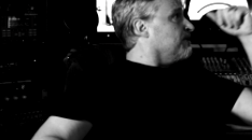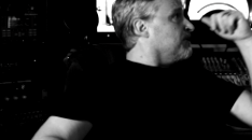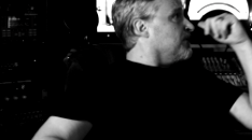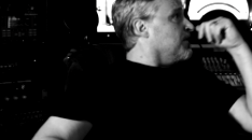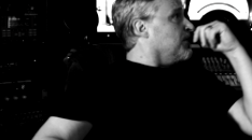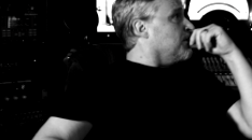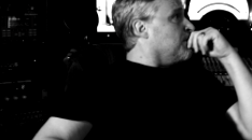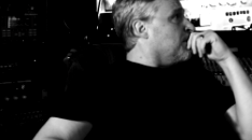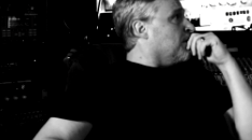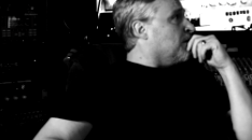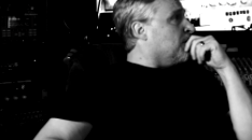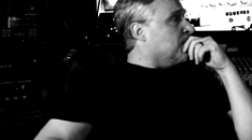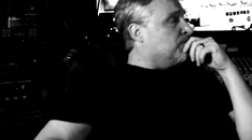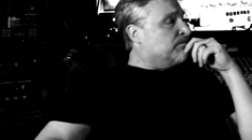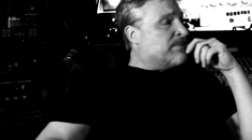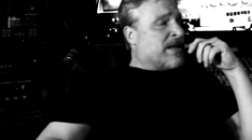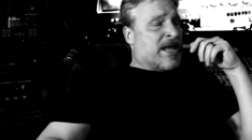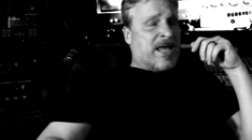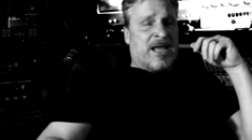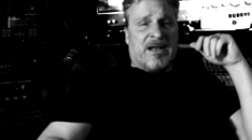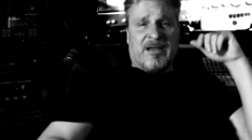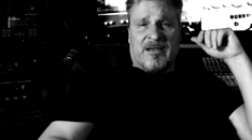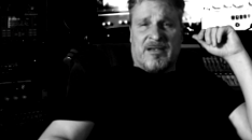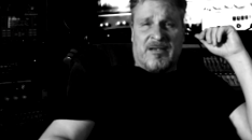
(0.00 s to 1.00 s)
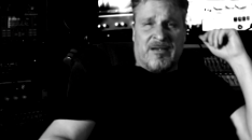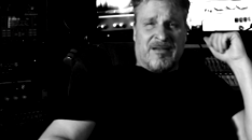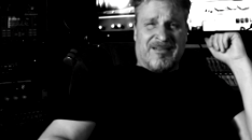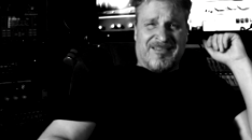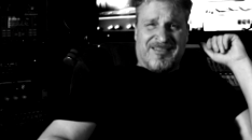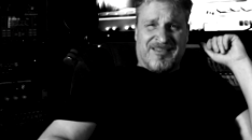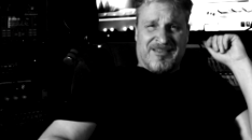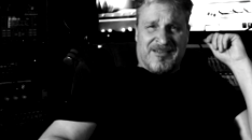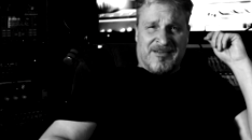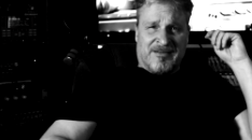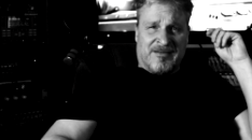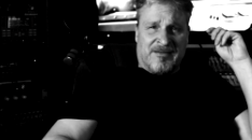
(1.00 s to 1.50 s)

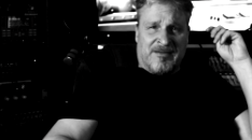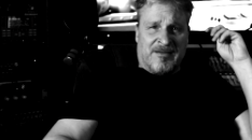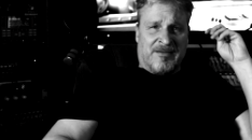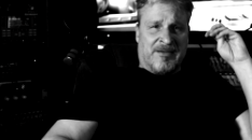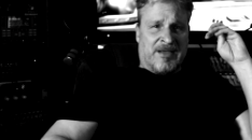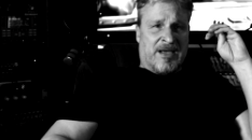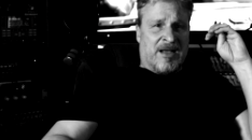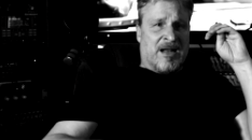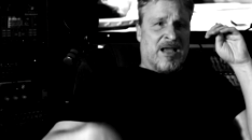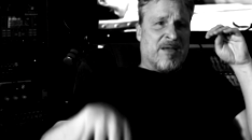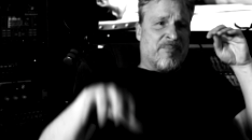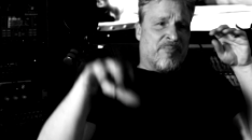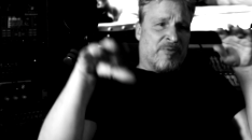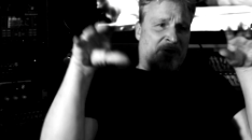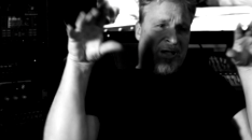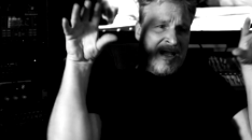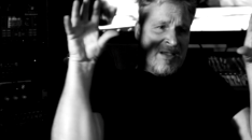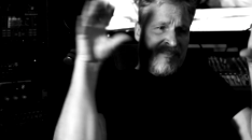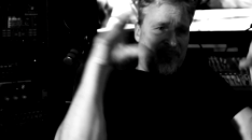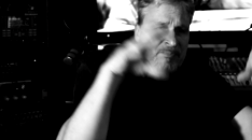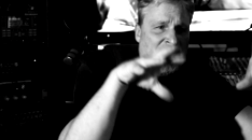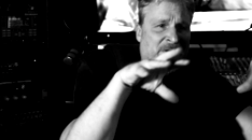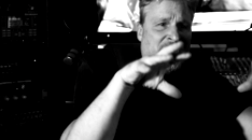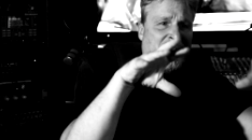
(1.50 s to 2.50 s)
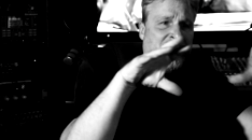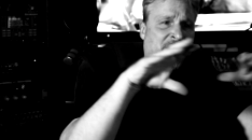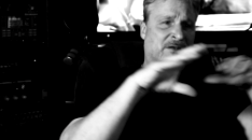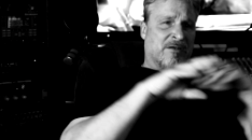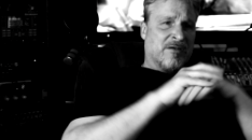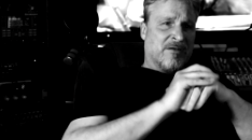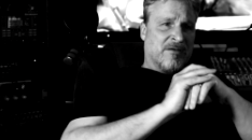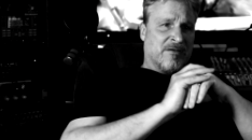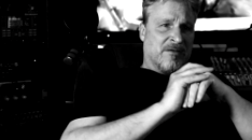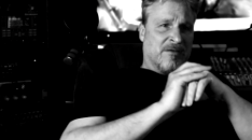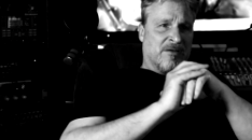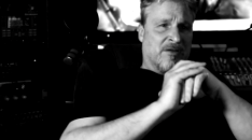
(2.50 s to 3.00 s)
mannequins that I pipe
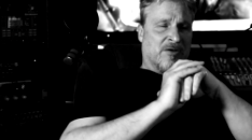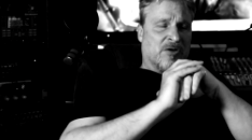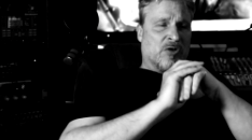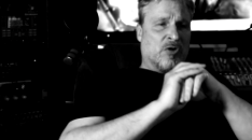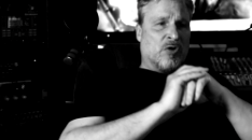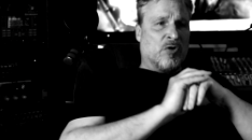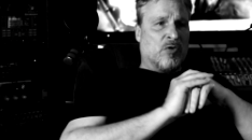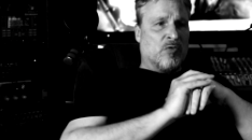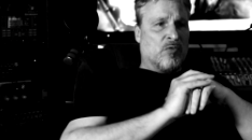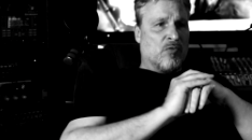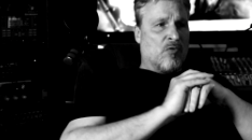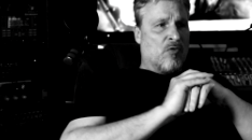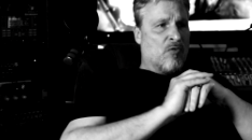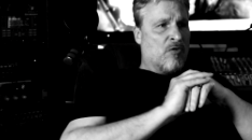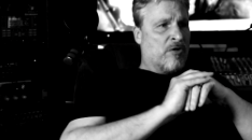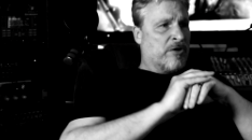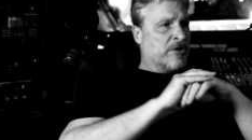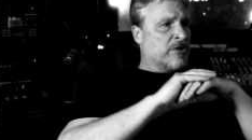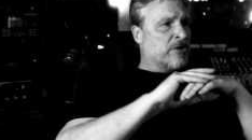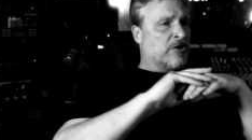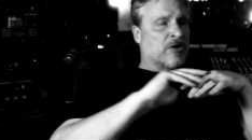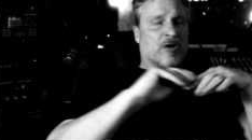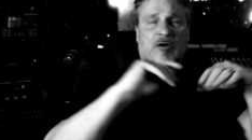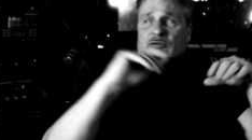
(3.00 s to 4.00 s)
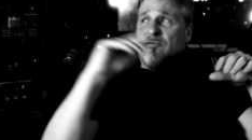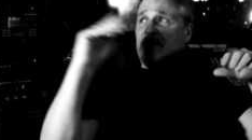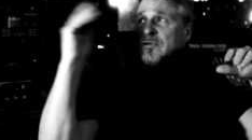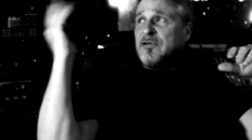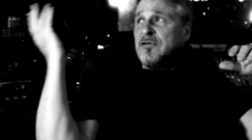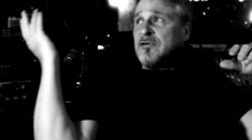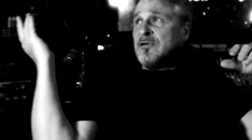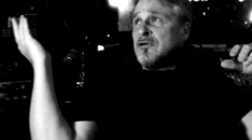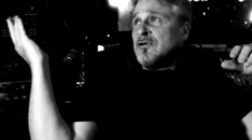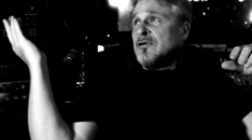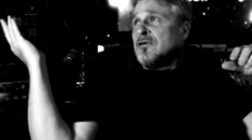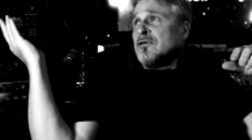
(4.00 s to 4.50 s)
in, audio
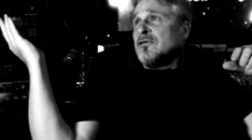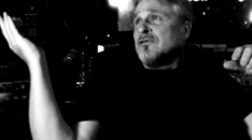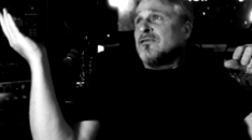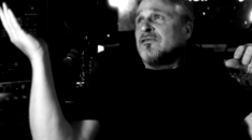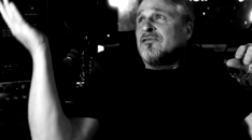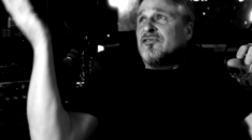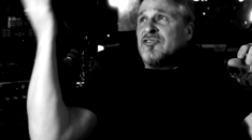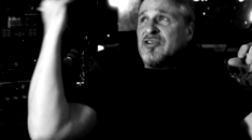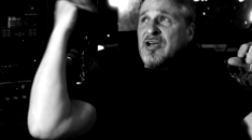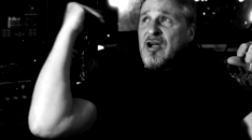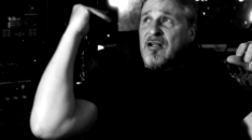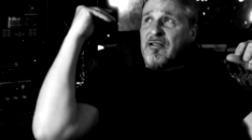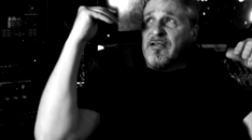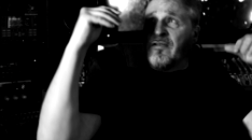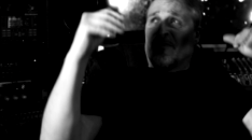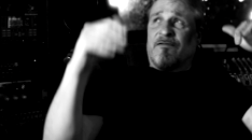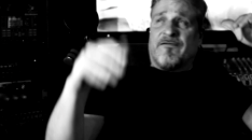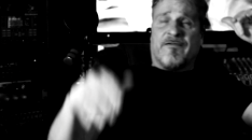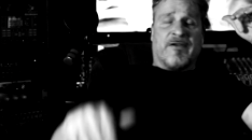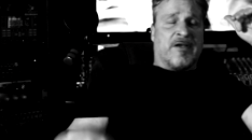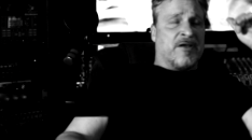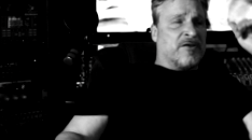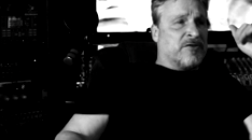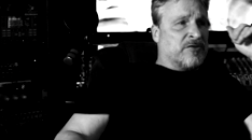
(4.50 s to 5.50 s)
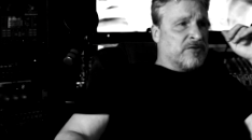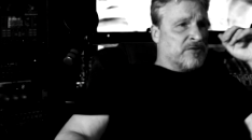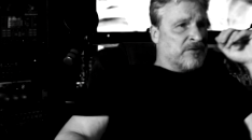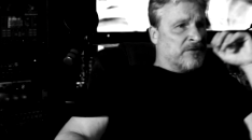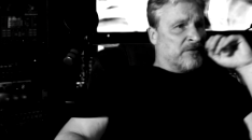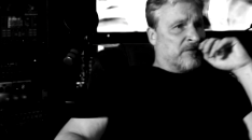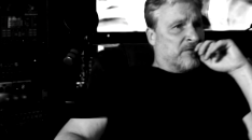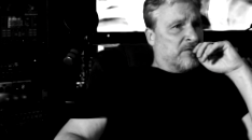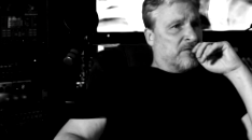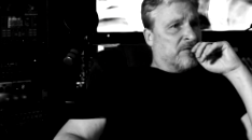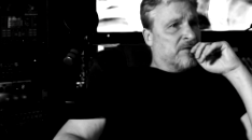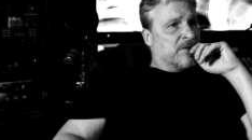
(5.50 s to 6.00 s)
and jellyfish
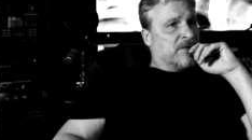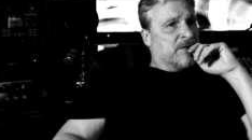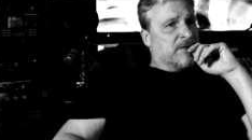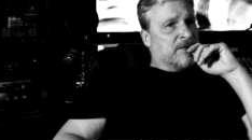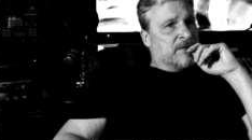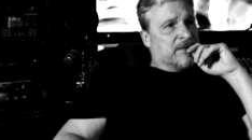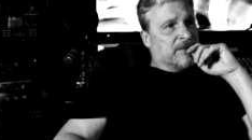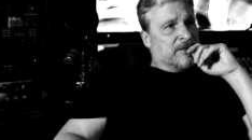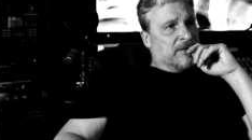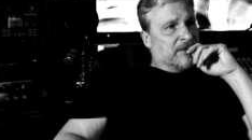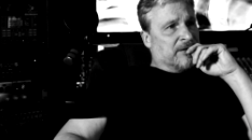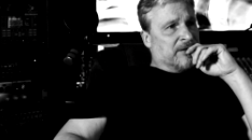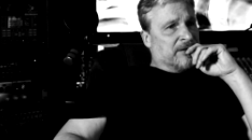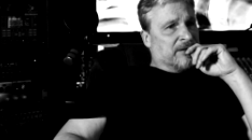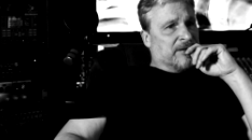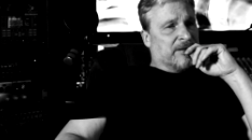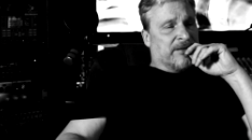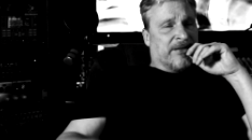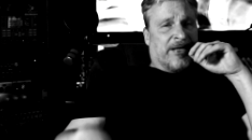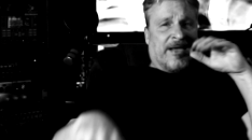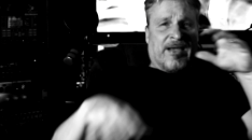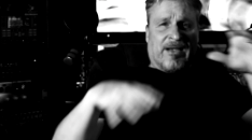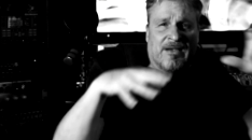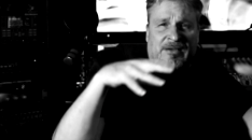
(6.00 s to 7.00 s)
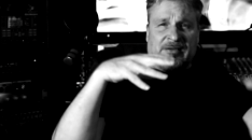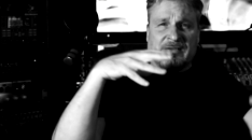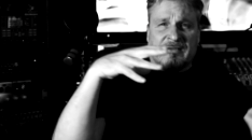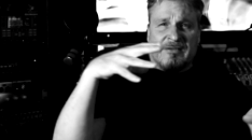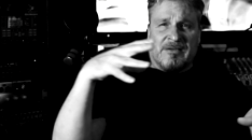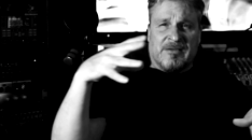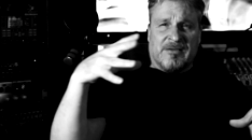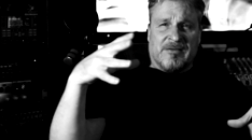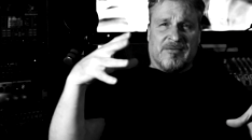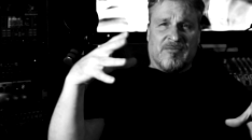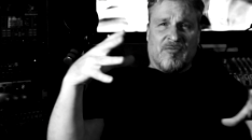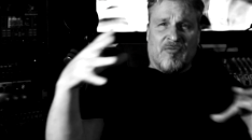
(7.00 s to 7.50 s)
and
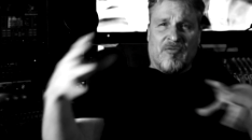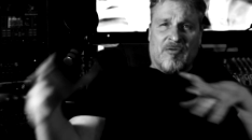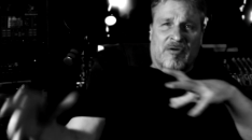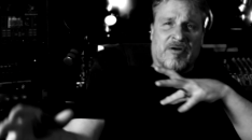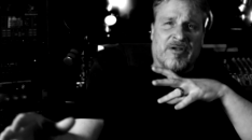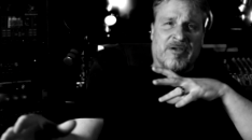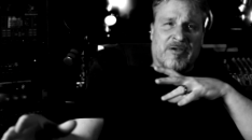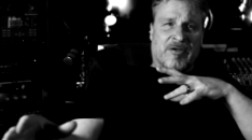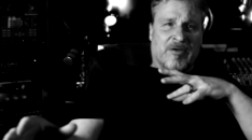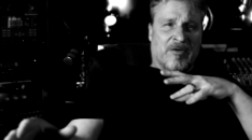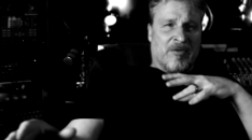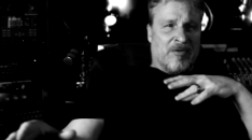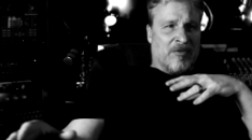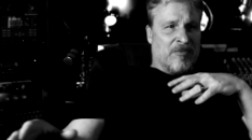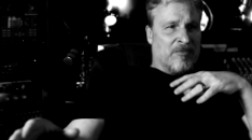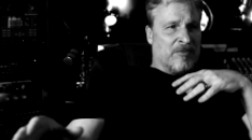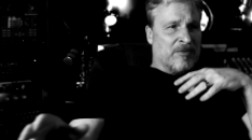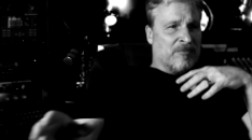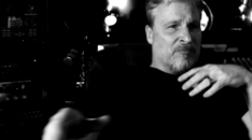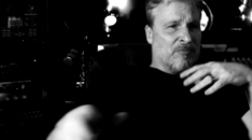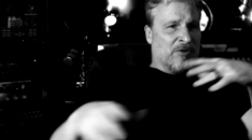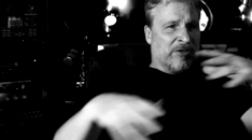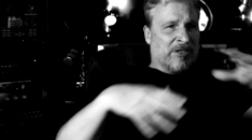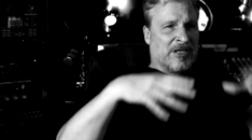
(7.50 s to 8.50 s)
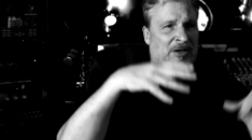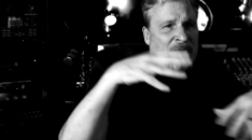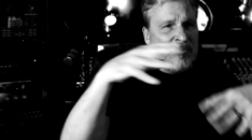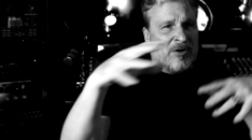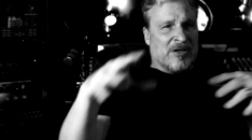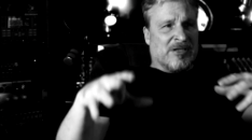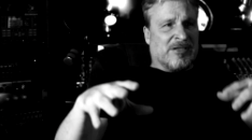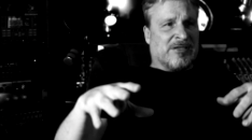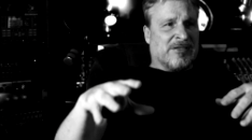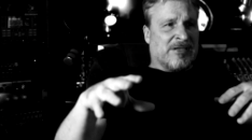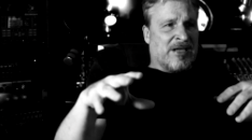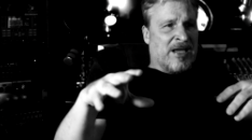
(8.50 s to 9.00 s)
text and audio and what they
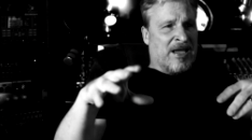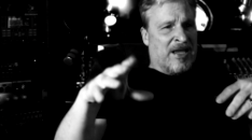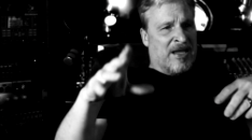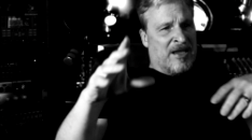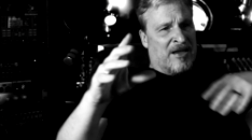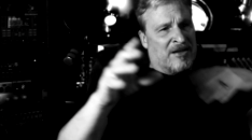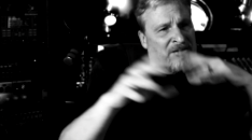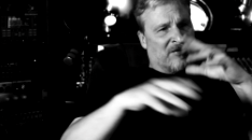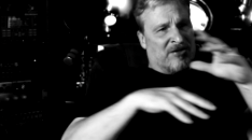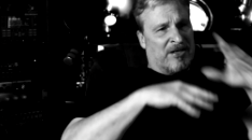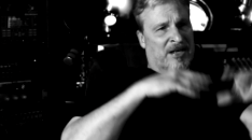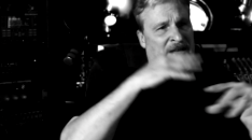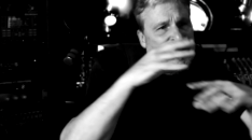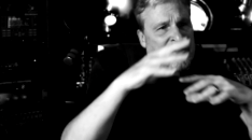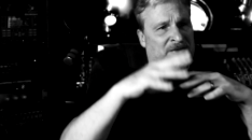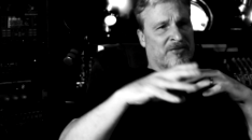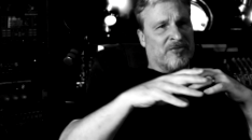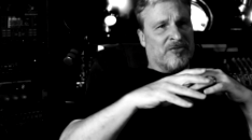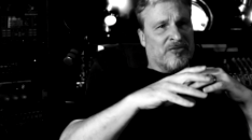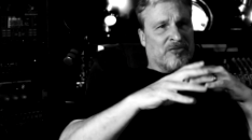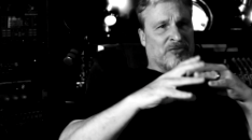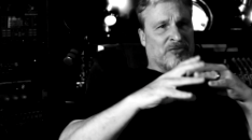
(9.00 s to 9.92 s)
want to say and change the